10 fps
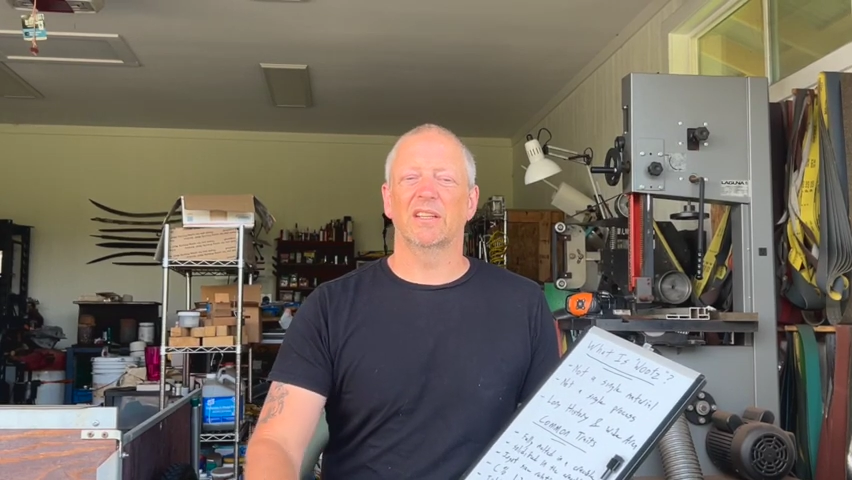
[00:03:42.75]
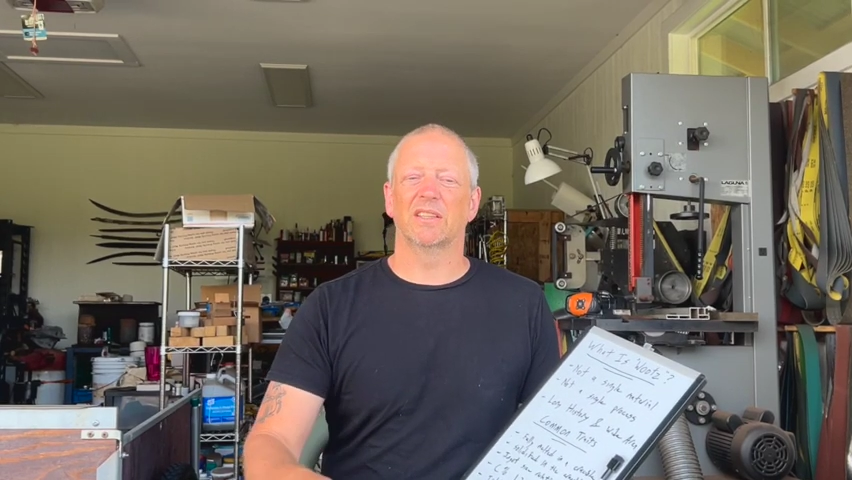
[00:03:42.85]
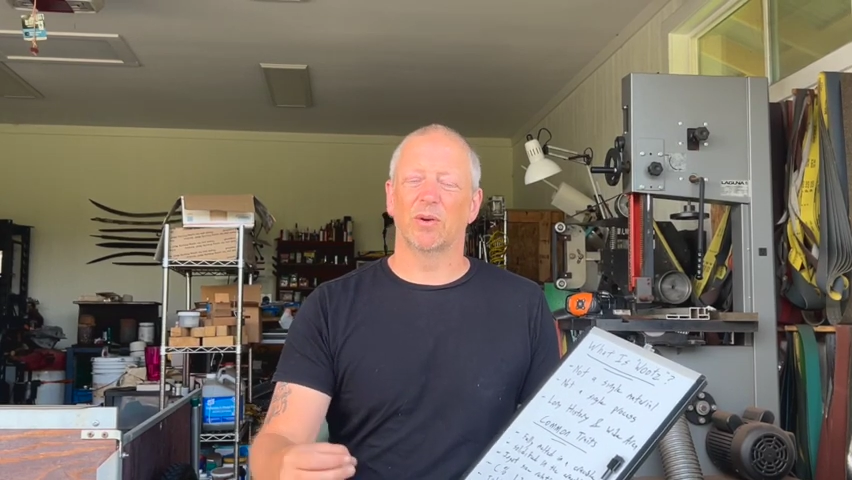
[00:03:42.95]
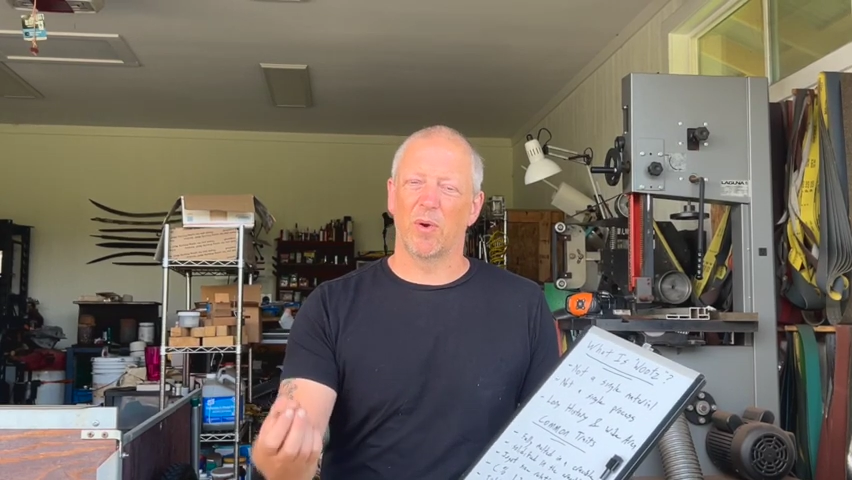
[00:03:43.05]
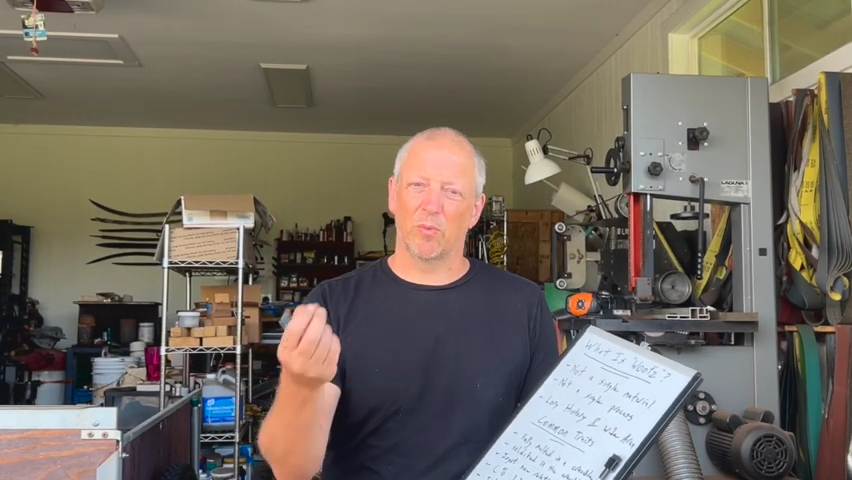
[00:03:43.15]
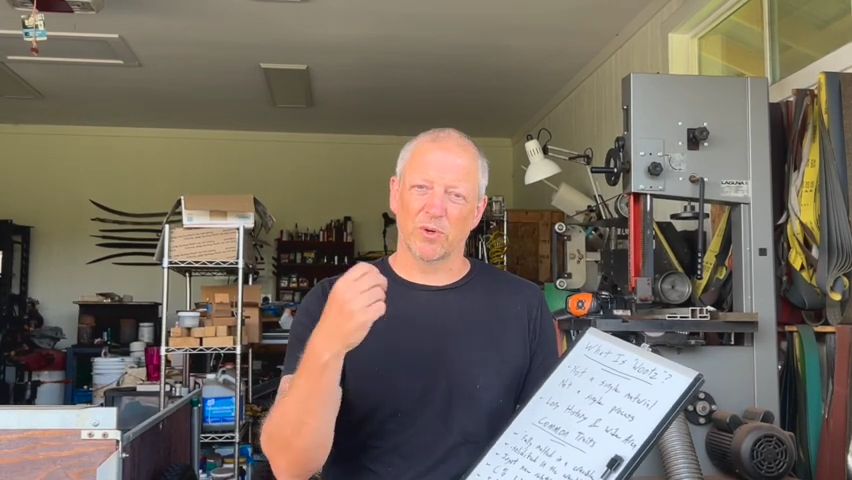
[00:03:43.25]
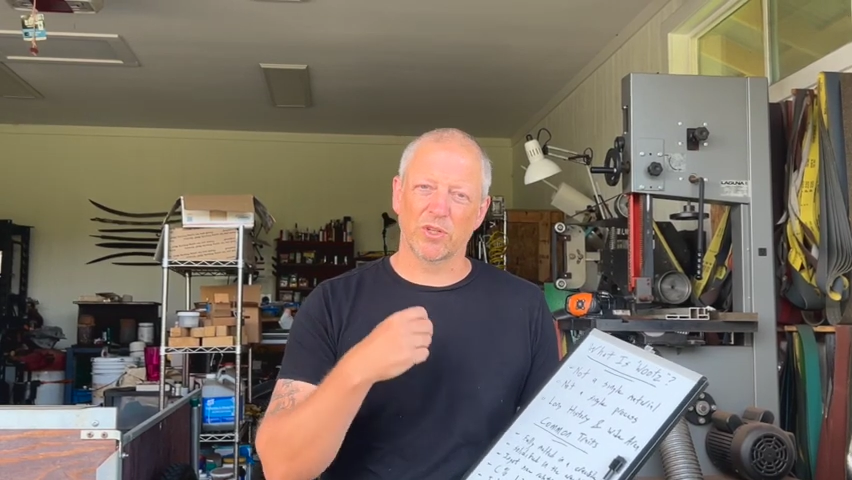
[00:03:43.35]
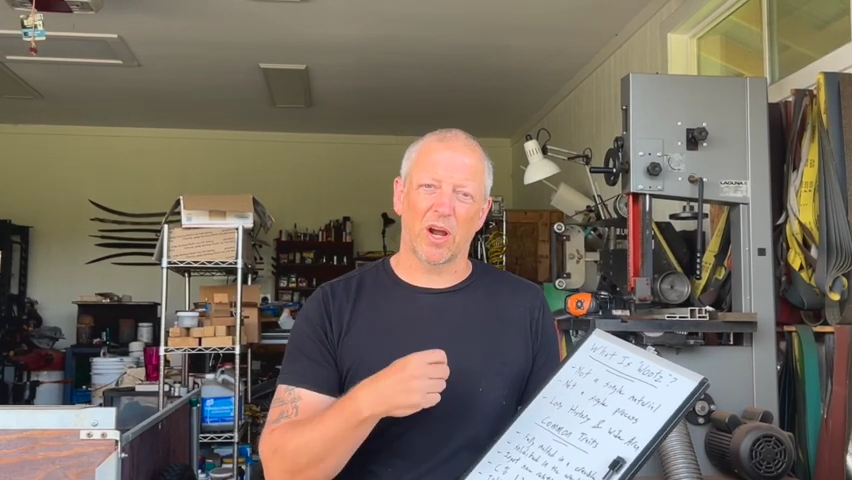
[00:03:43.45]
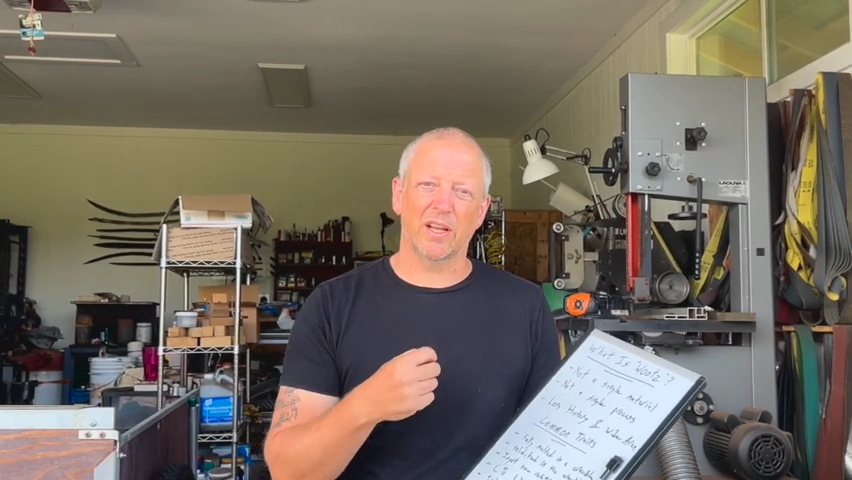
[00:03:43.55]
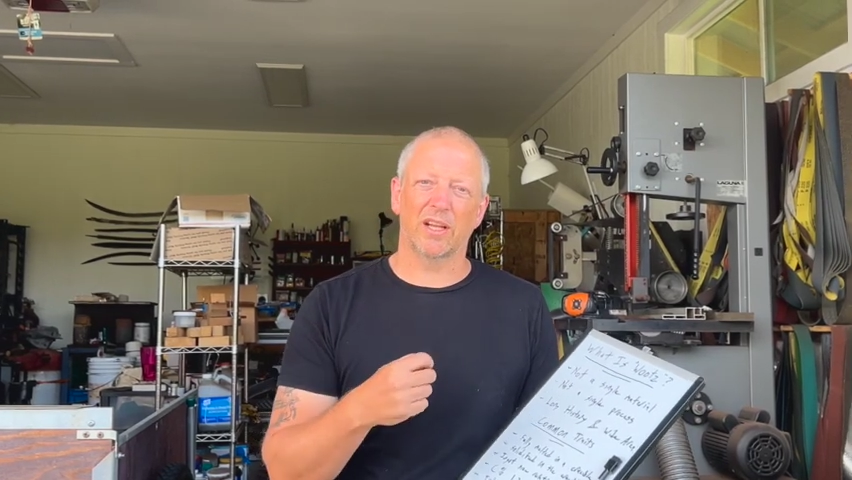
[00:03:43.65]
that when we're
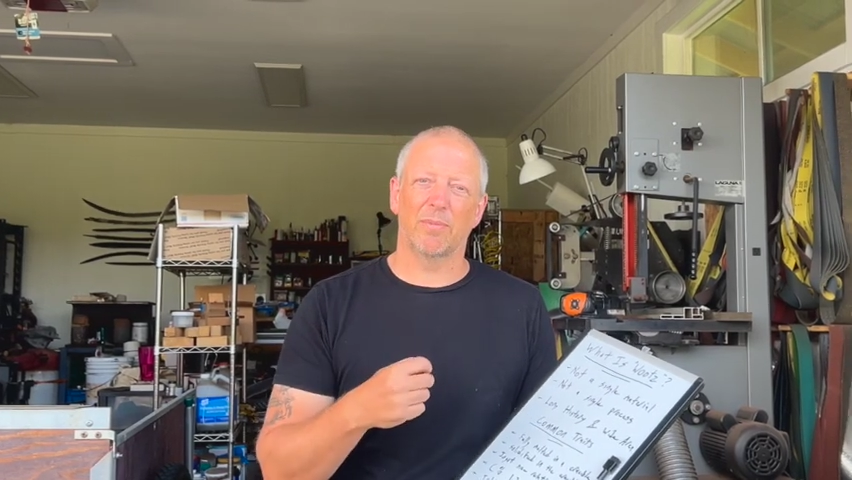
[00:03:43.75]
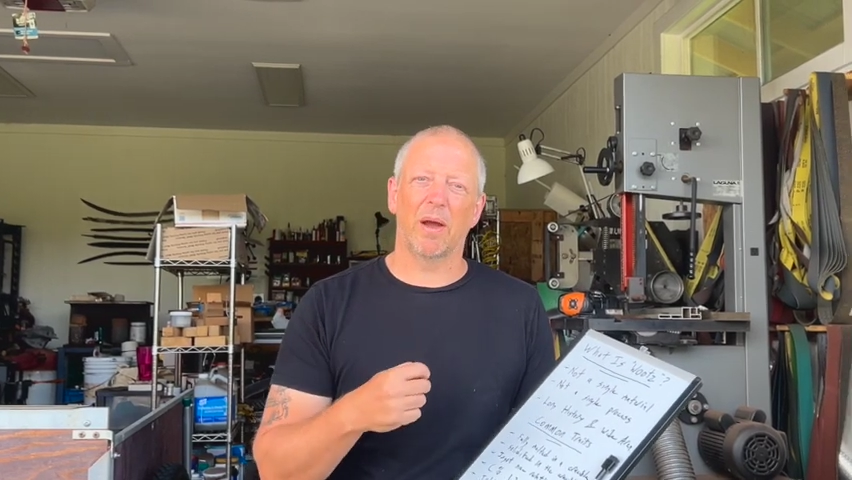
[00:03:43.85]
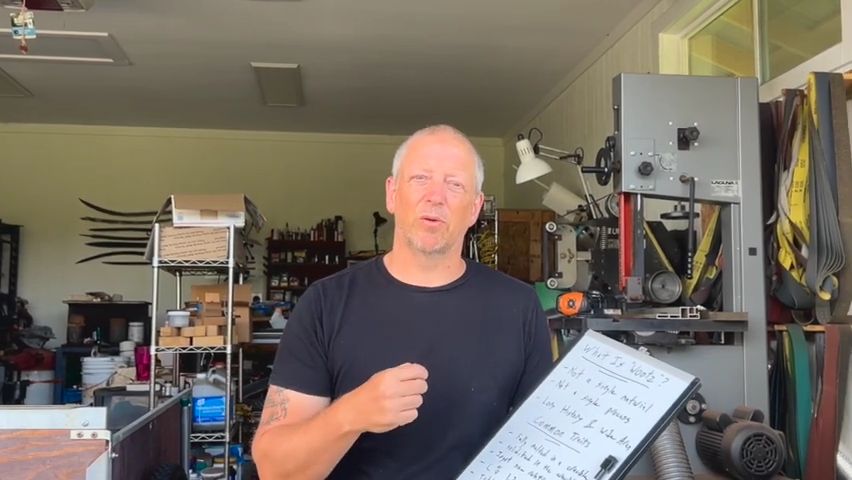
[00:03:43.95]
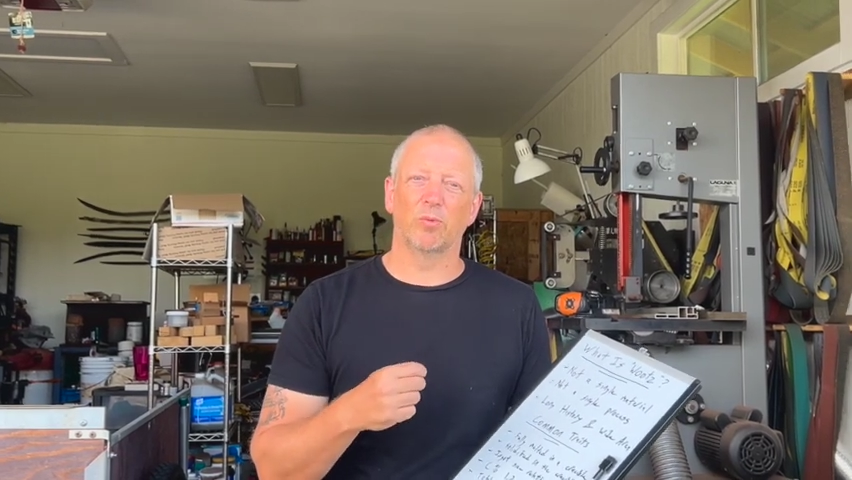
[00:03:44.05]
talking about